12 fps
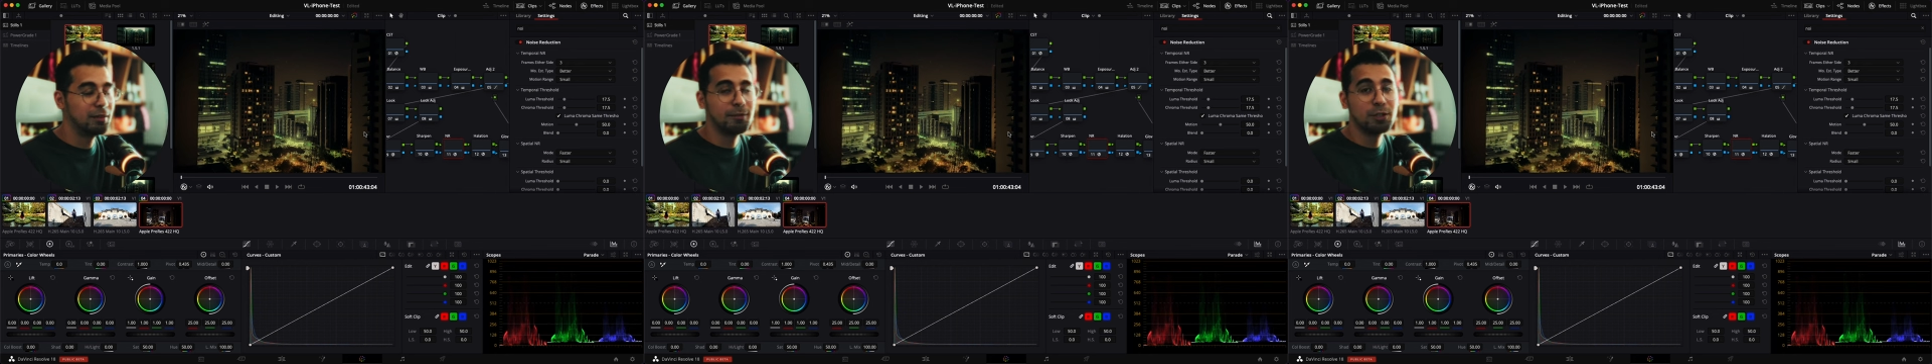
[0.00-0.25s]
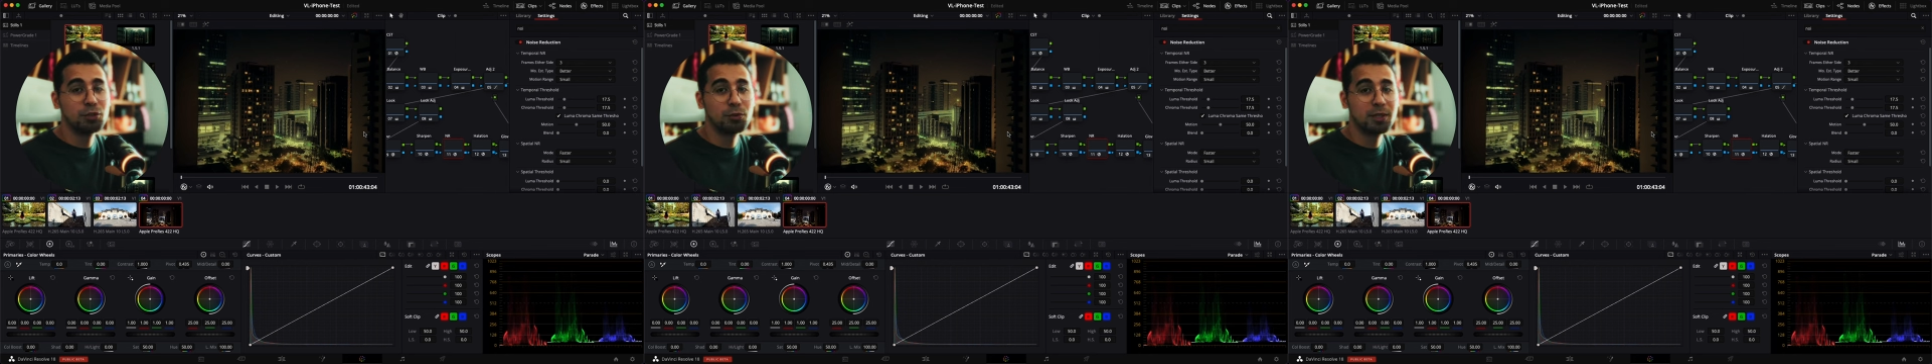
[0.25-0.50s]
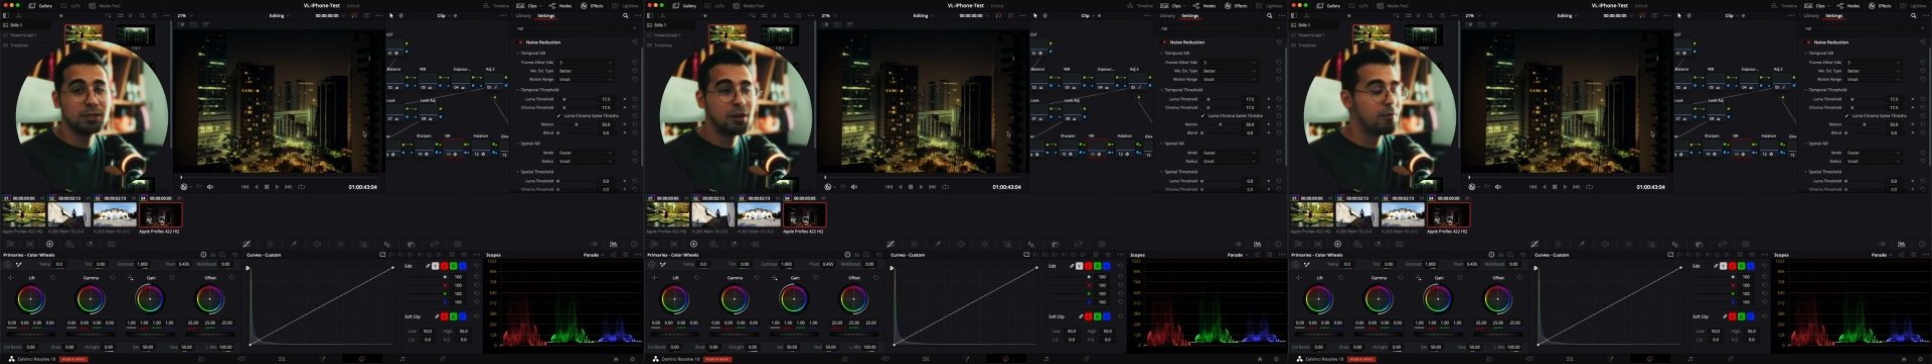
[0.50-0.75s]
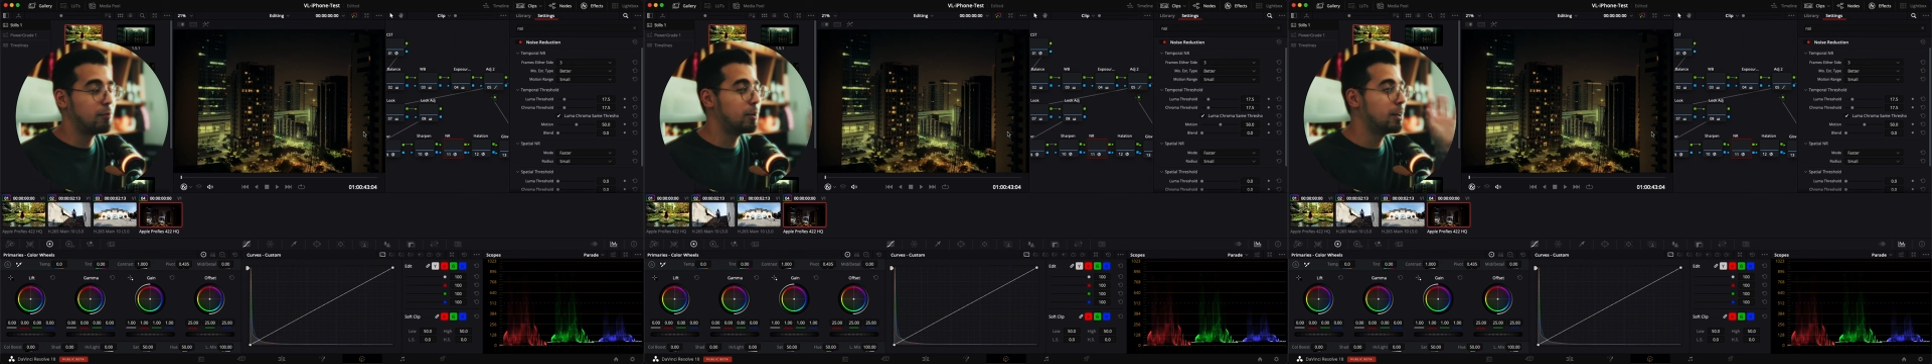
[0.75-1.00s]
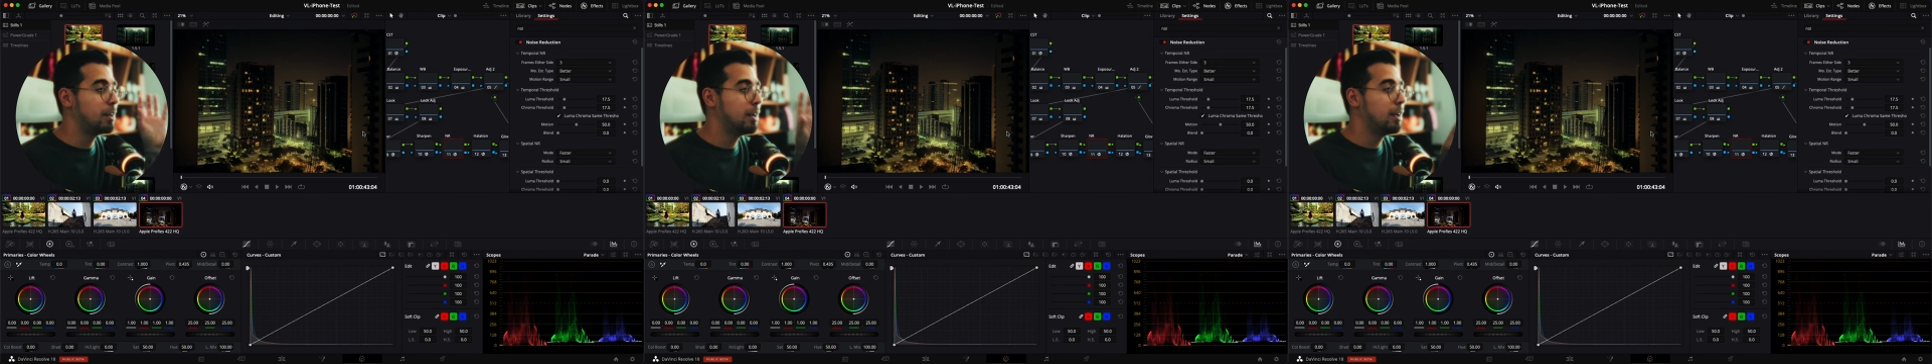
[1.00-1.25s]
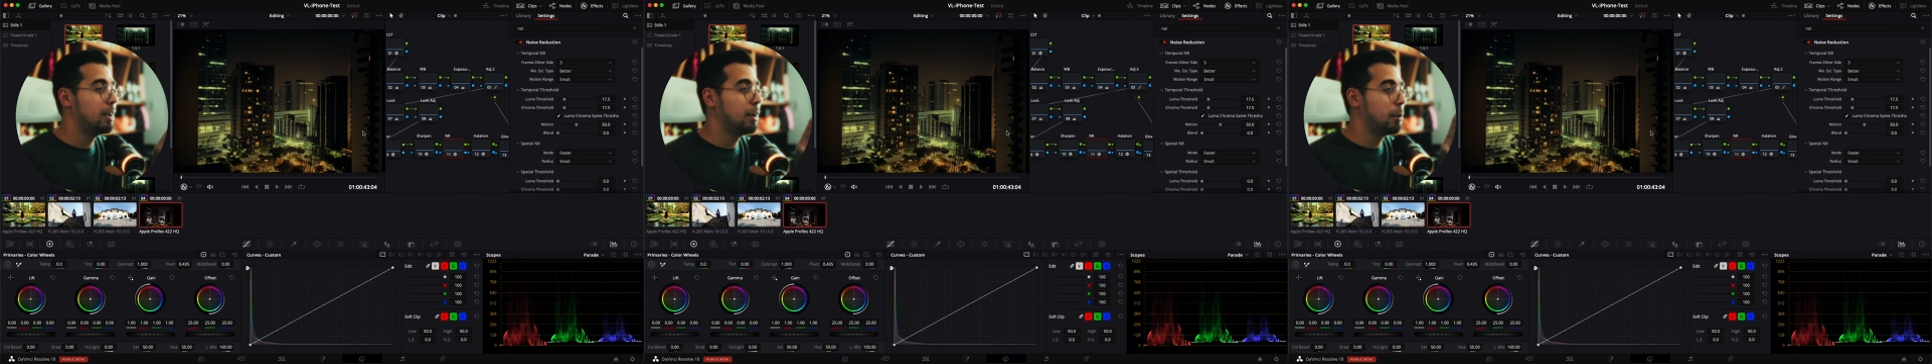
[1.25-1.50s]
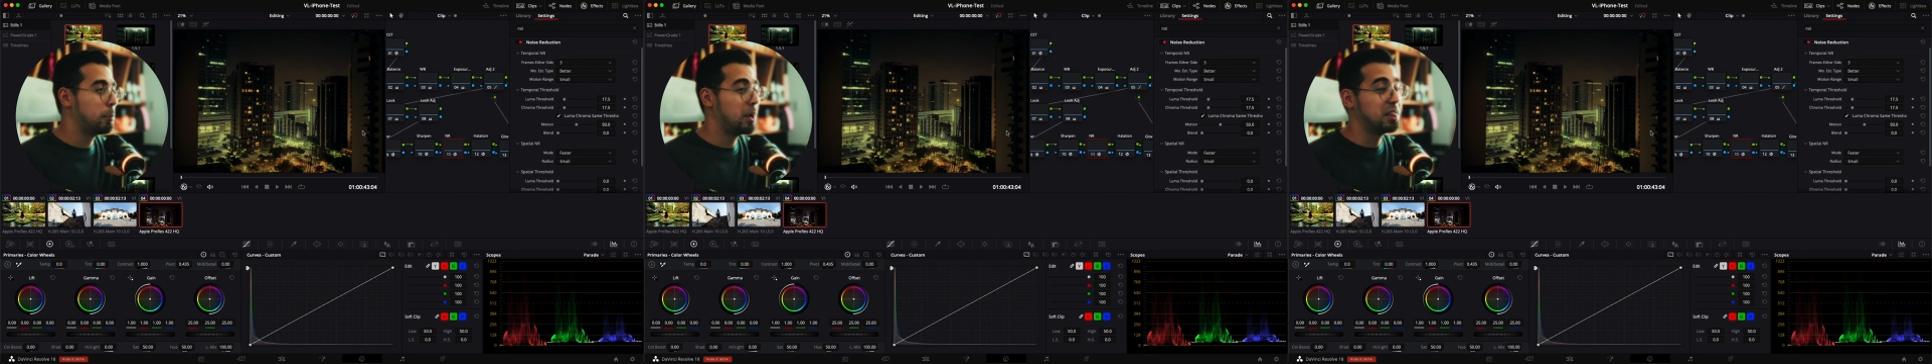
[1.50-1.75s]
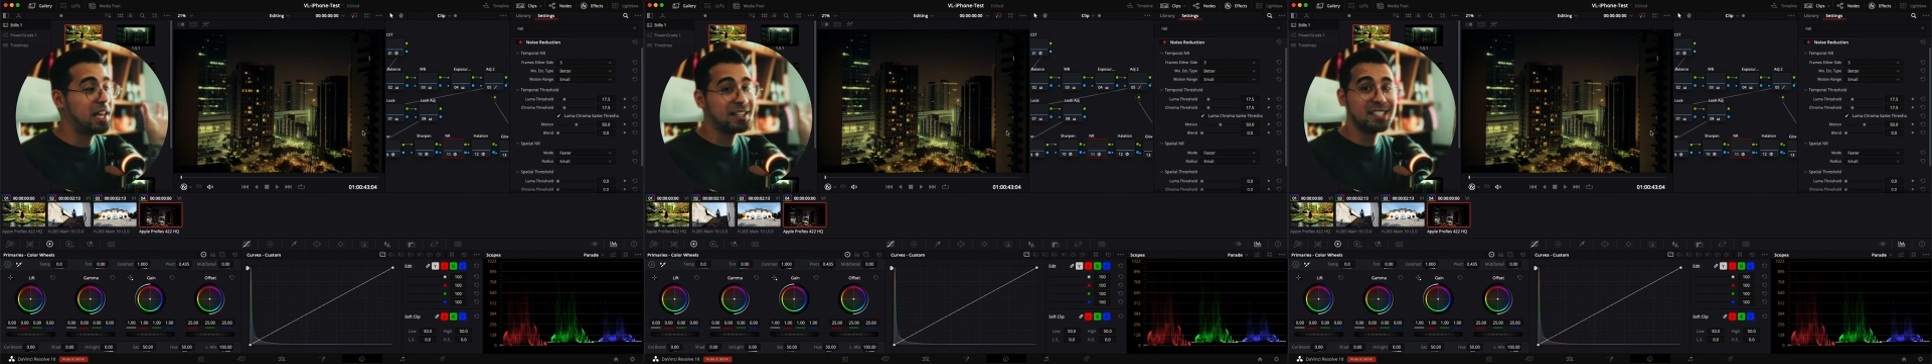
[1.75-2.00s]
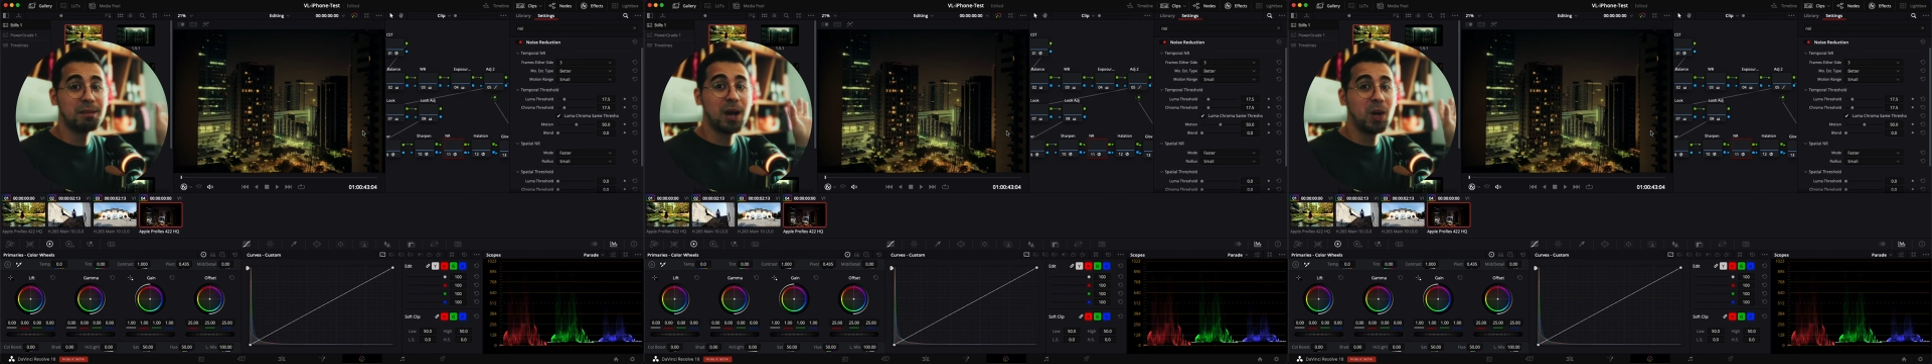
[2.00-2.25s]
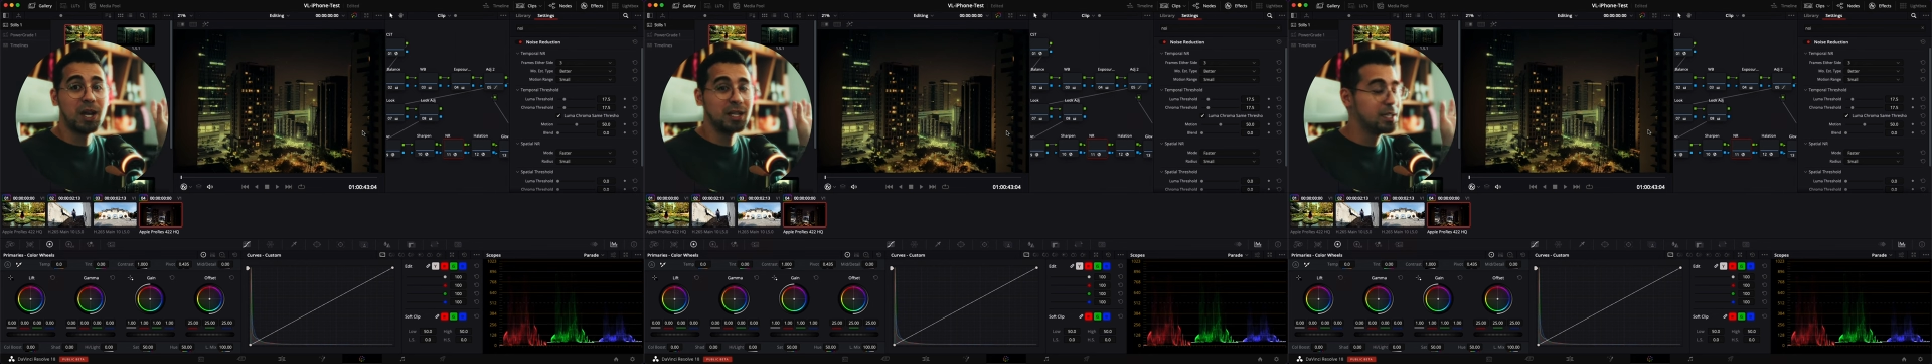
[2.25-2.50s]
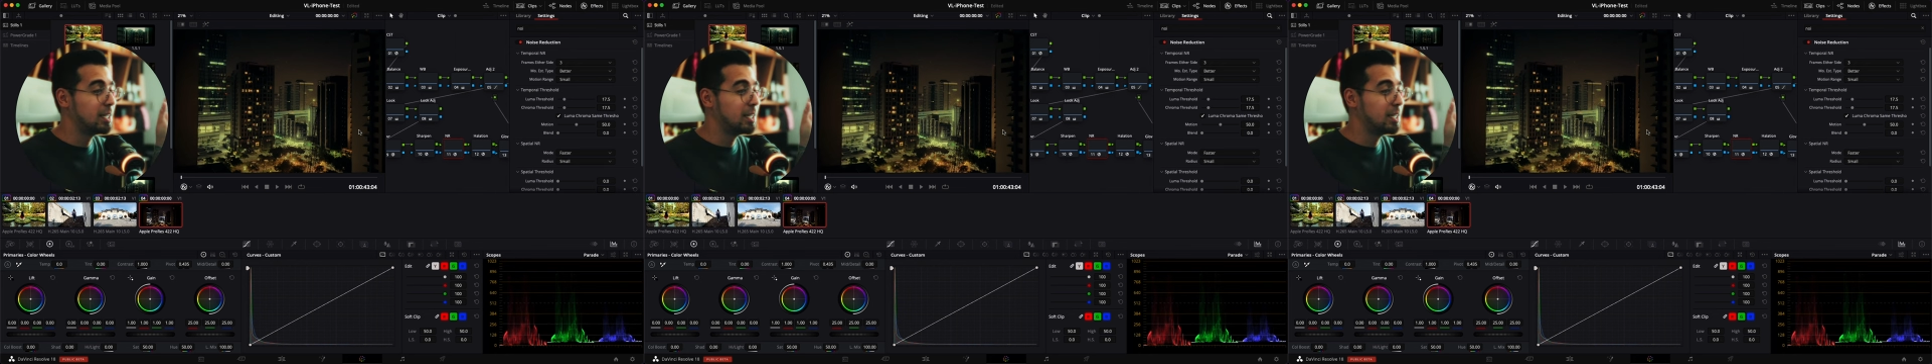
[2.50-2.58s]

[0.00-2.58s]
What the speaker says: DaVinci Resolve one, but that's about it.